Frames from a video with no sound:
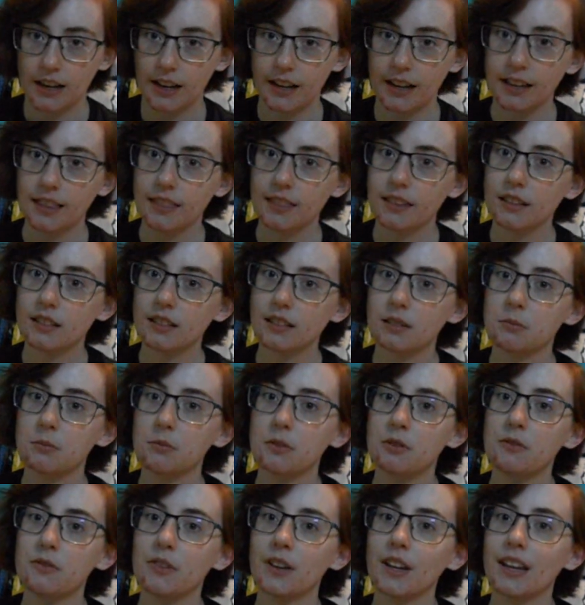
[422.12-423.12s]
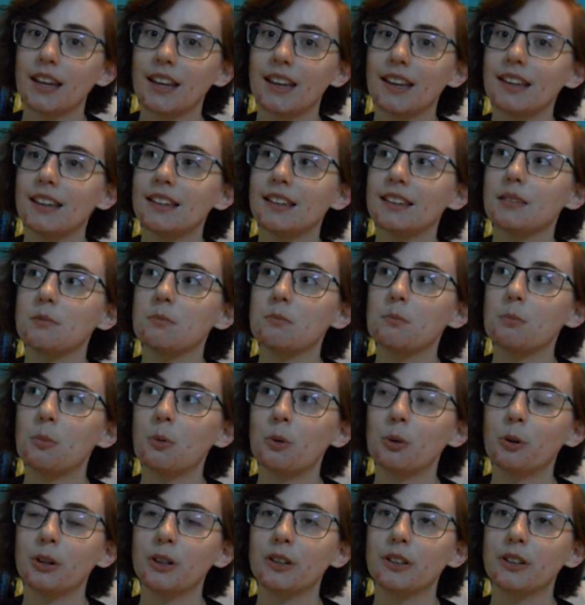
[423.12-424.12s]
In this movie, it is
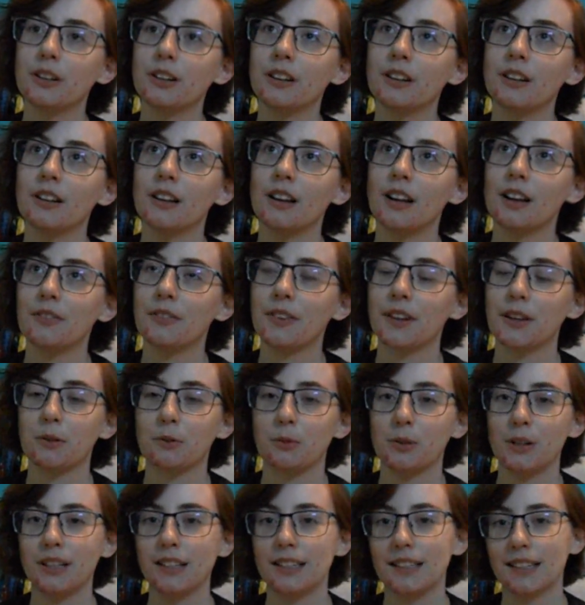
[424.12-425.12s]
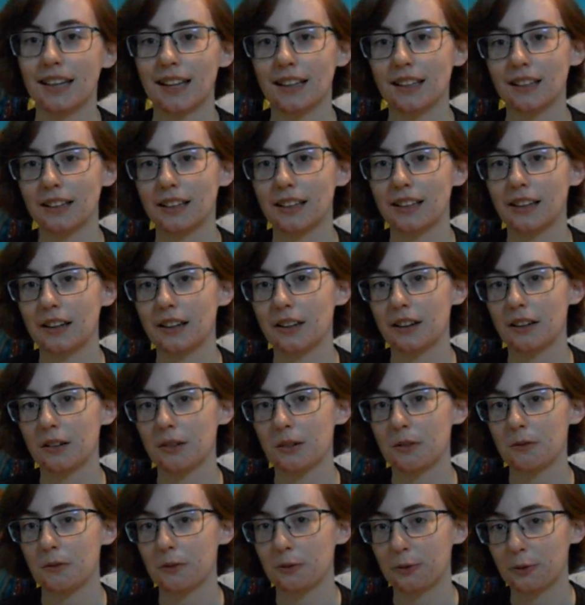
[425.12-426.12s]
more of a retelling
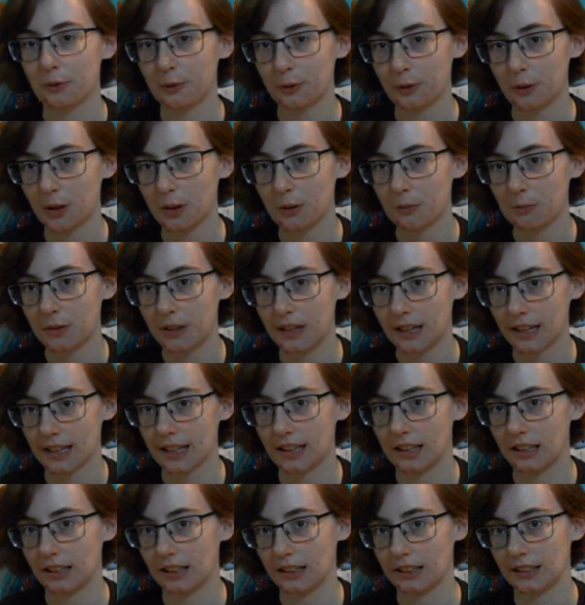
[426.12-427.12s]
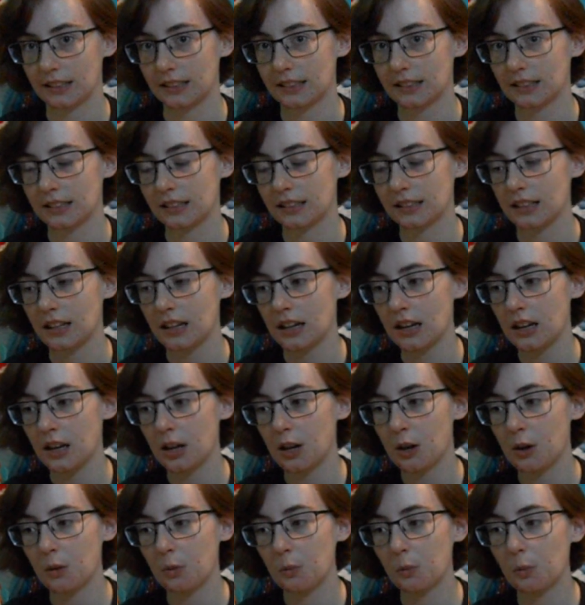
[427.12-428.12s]
from Nicholas
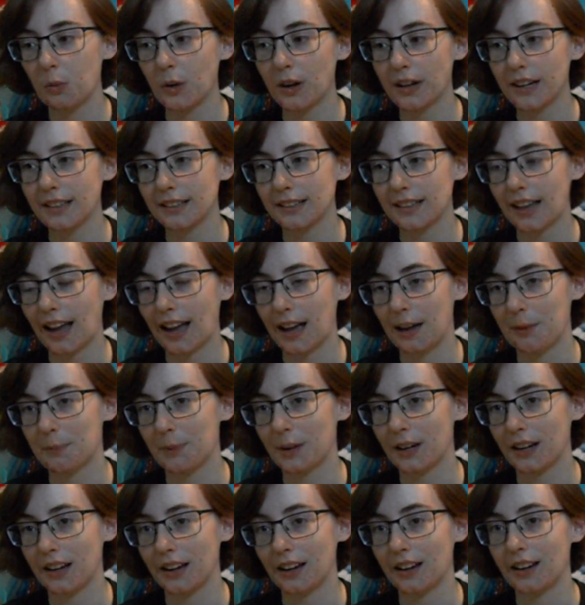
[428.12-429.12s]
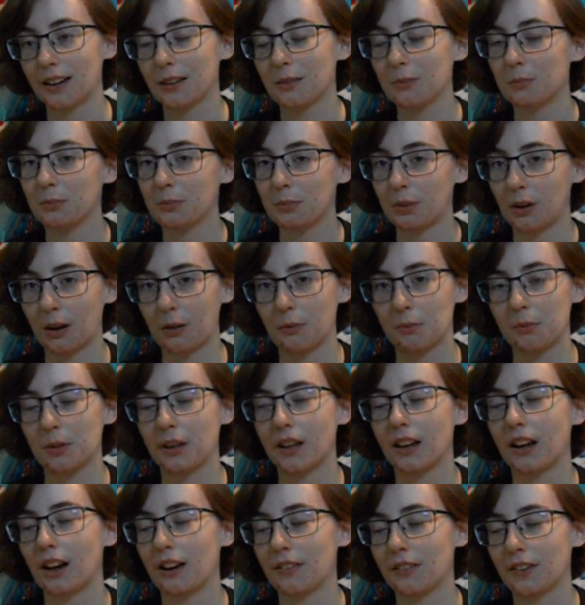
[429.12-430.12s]
what is happening,
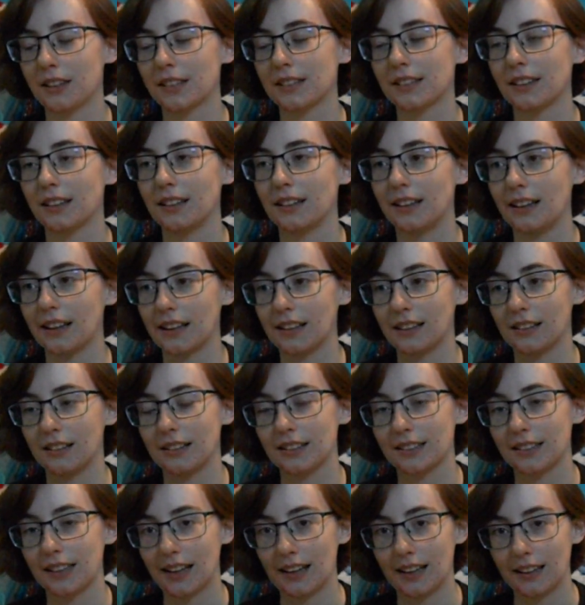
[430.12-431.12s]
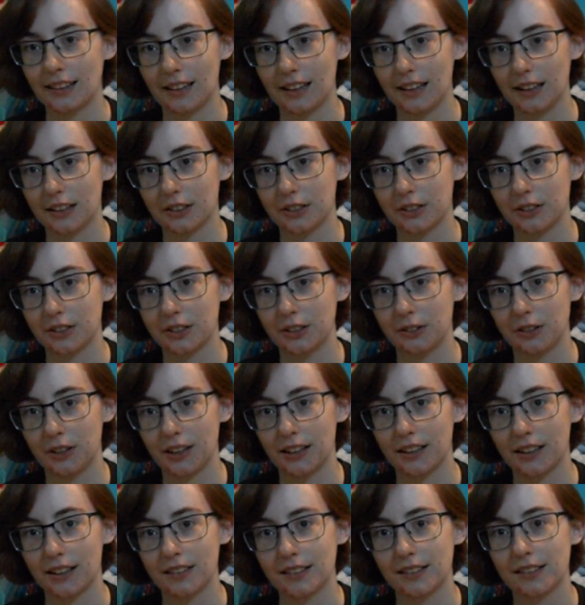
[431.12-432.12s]
probably obviously Nicholas and the other two
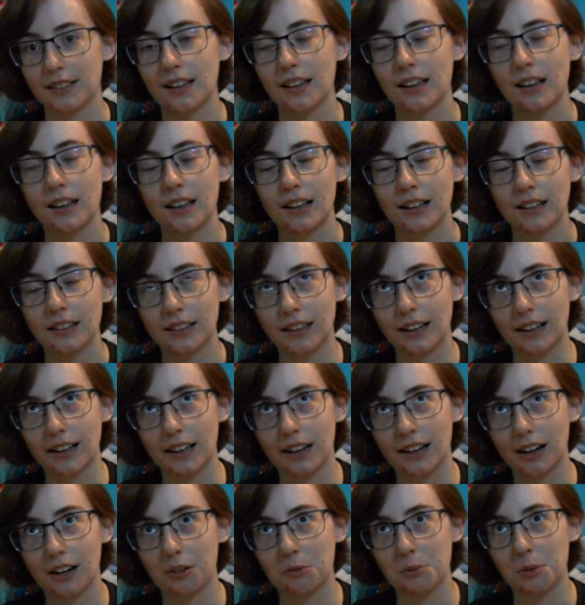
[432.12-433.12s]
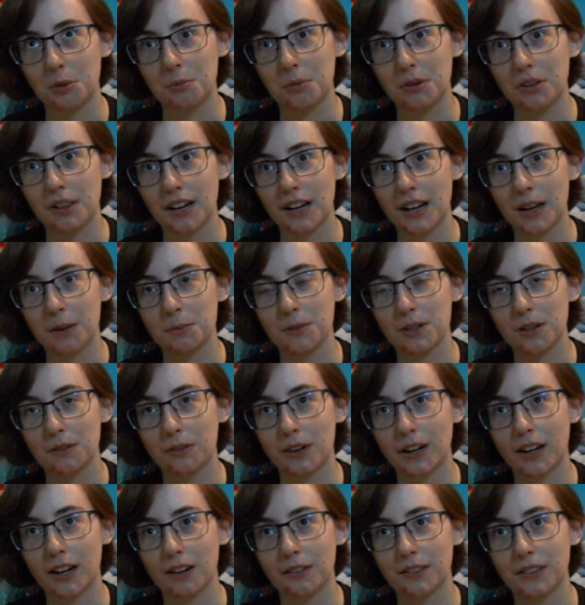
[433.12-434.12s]
kids that I cannot remember the names
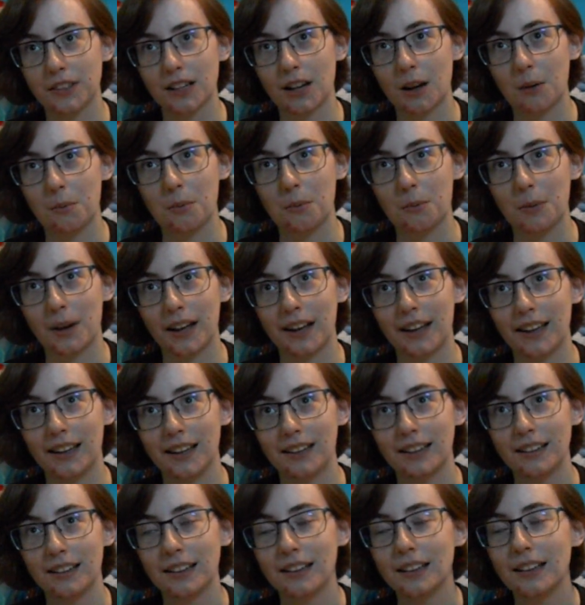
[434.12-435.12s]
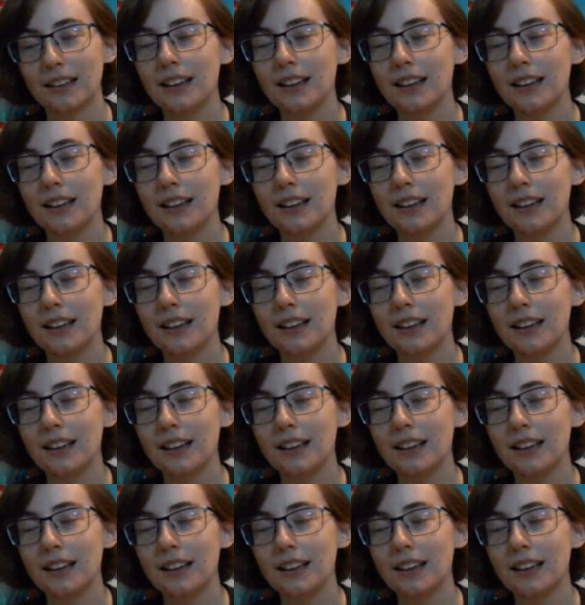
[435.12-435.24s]
of right off the top of my head,